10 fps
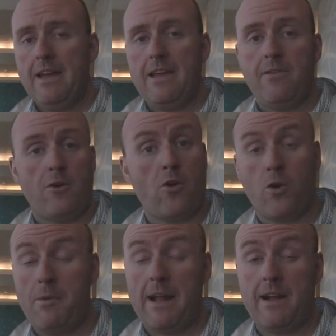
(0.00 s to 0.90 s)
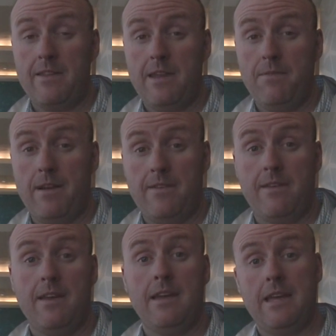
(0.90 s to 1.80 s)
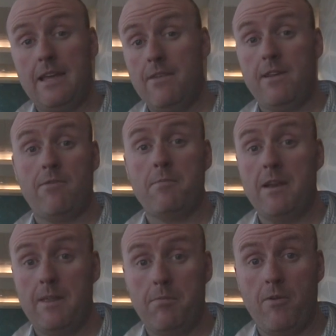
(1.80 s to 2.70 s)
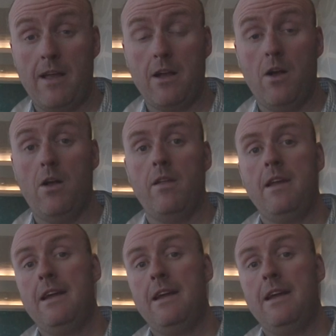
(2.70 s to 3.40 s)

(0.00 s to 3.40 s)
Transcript: He's your quarterback on defense. He gives everybody the play call.